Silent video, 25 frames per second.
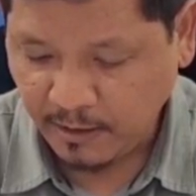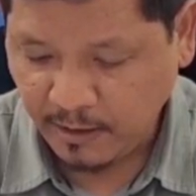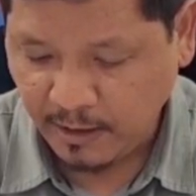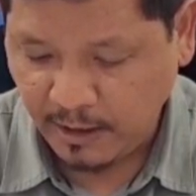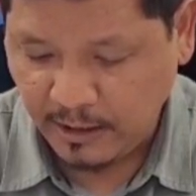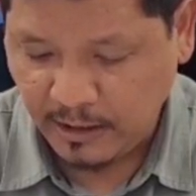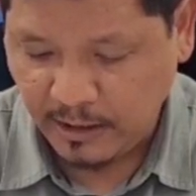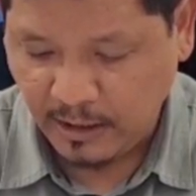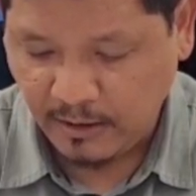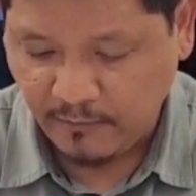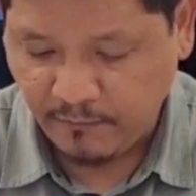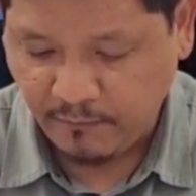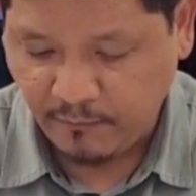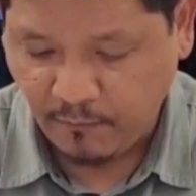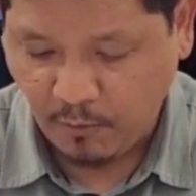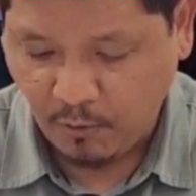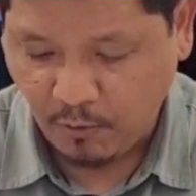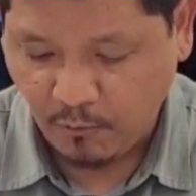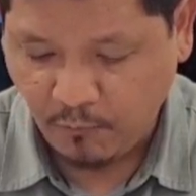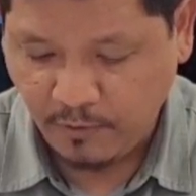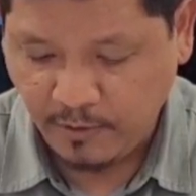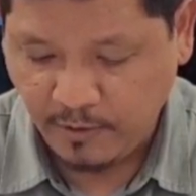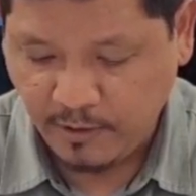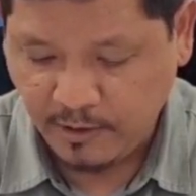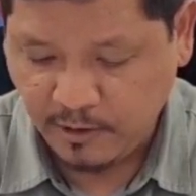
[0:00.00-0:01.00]
and therefore
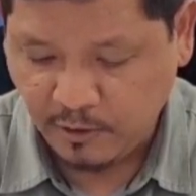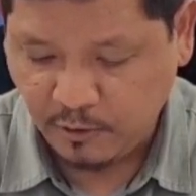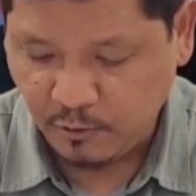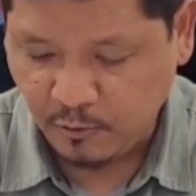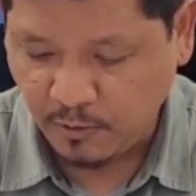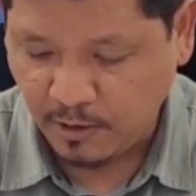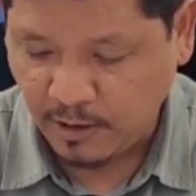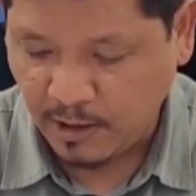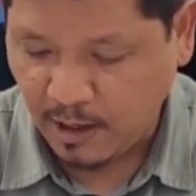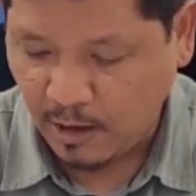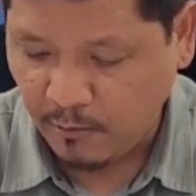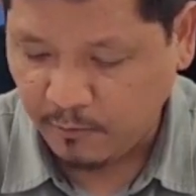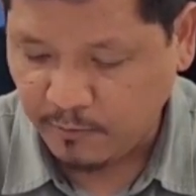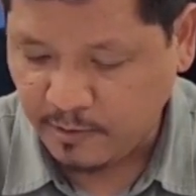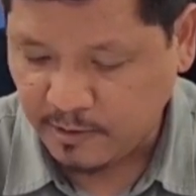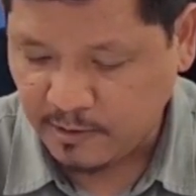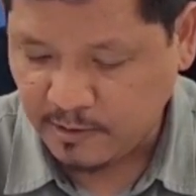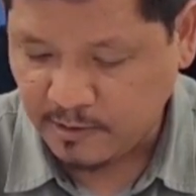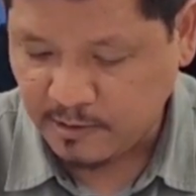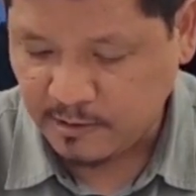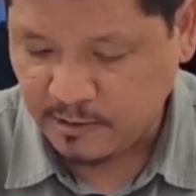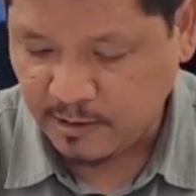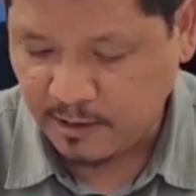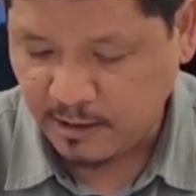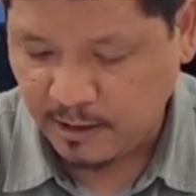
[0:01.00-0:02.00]
we need to allow
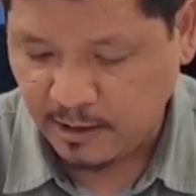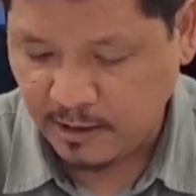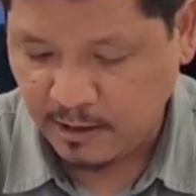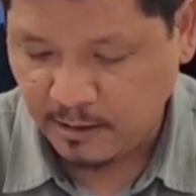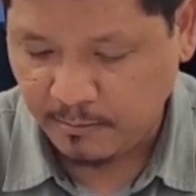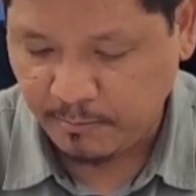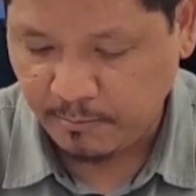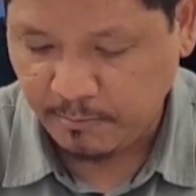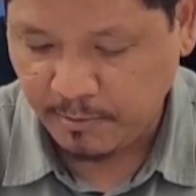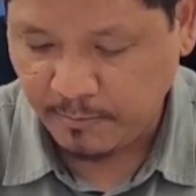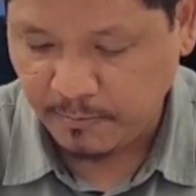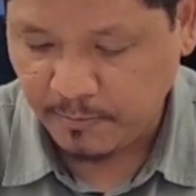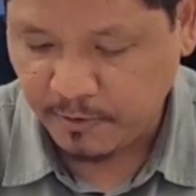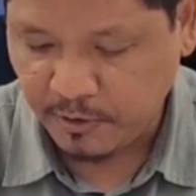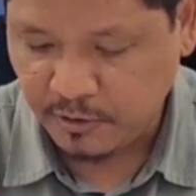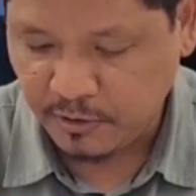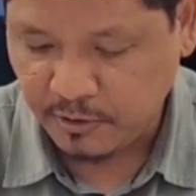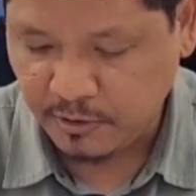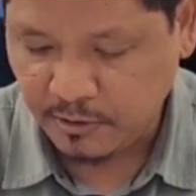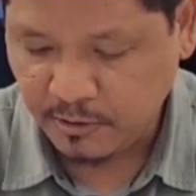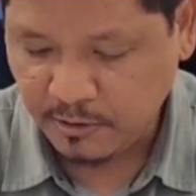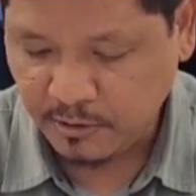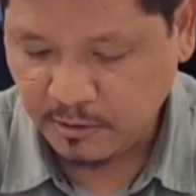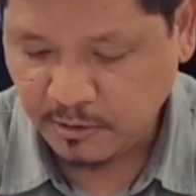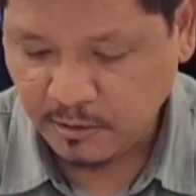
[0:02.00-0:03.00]
this
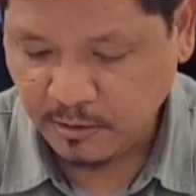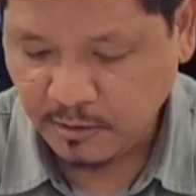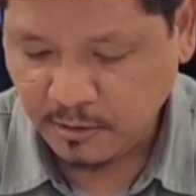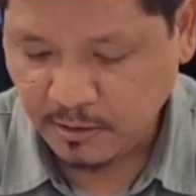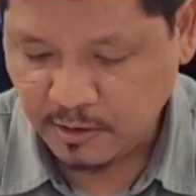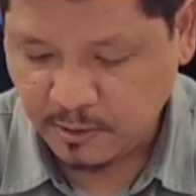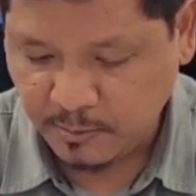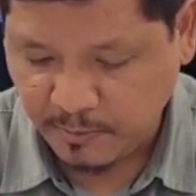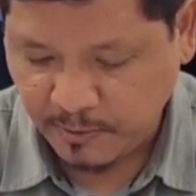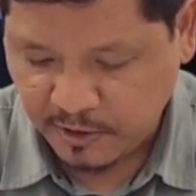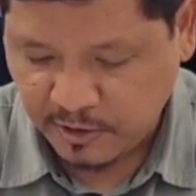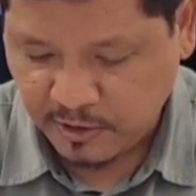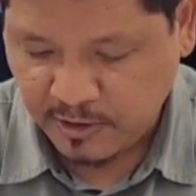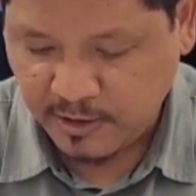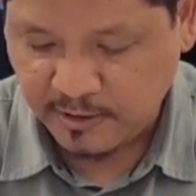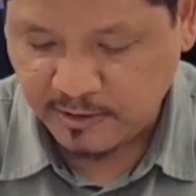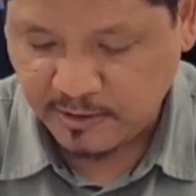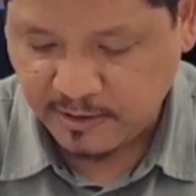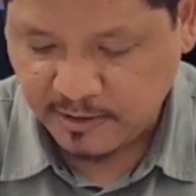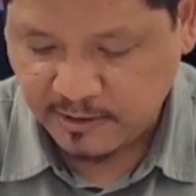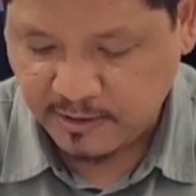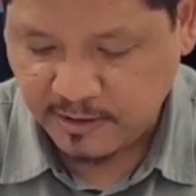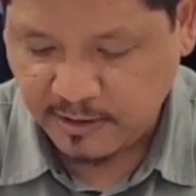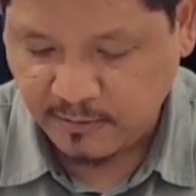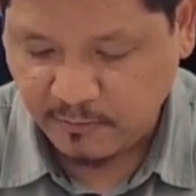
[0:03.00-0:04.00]
permission, especially, as
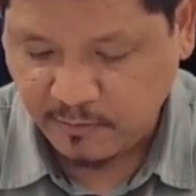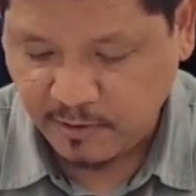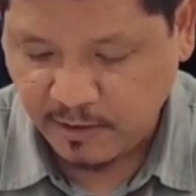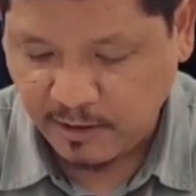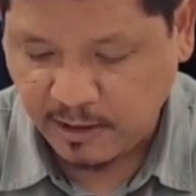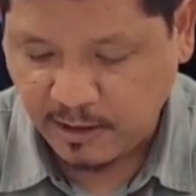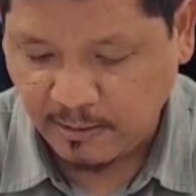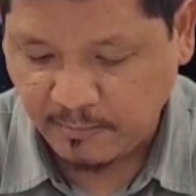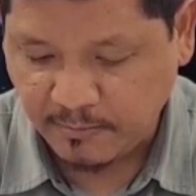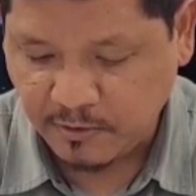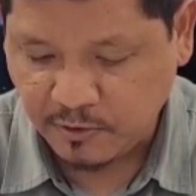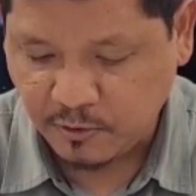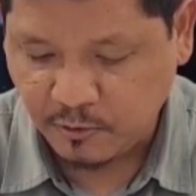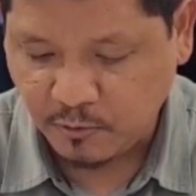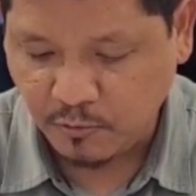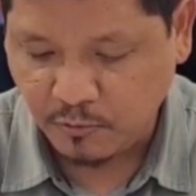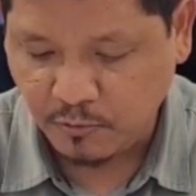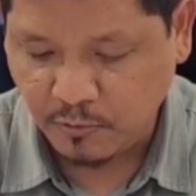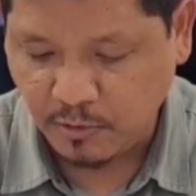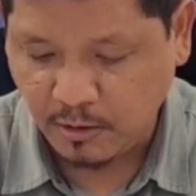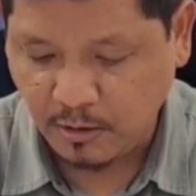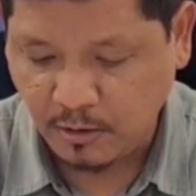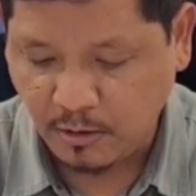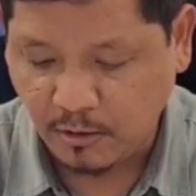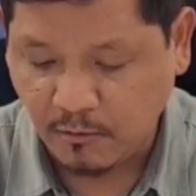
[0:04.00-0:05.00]
I said, when it comes
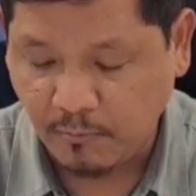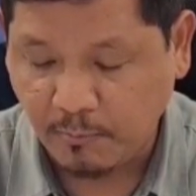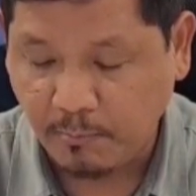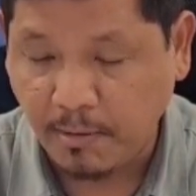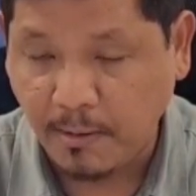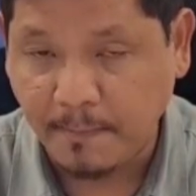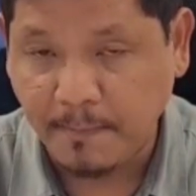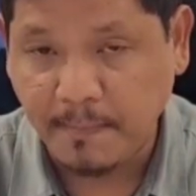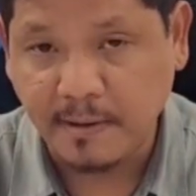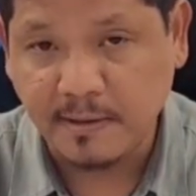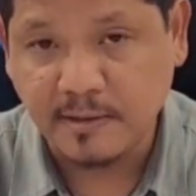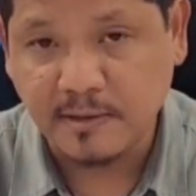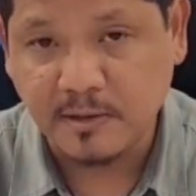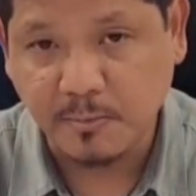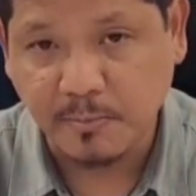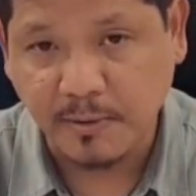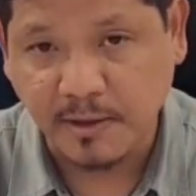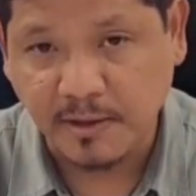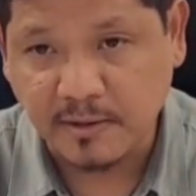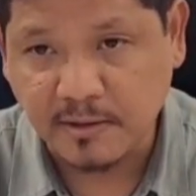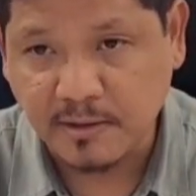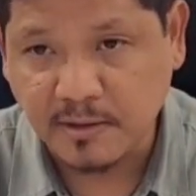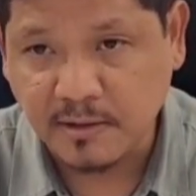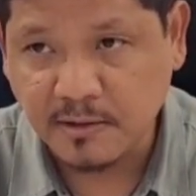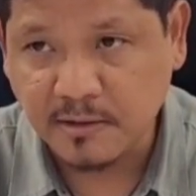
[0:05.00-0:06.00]
to a lot of public
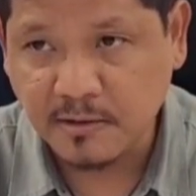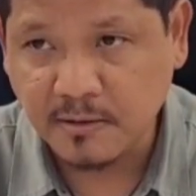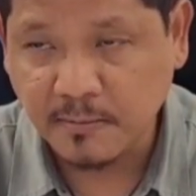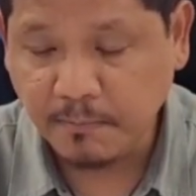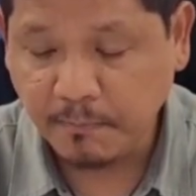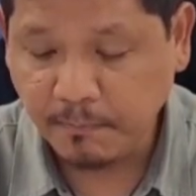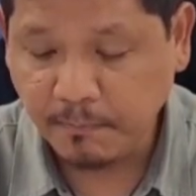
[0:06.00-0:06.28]
spaces,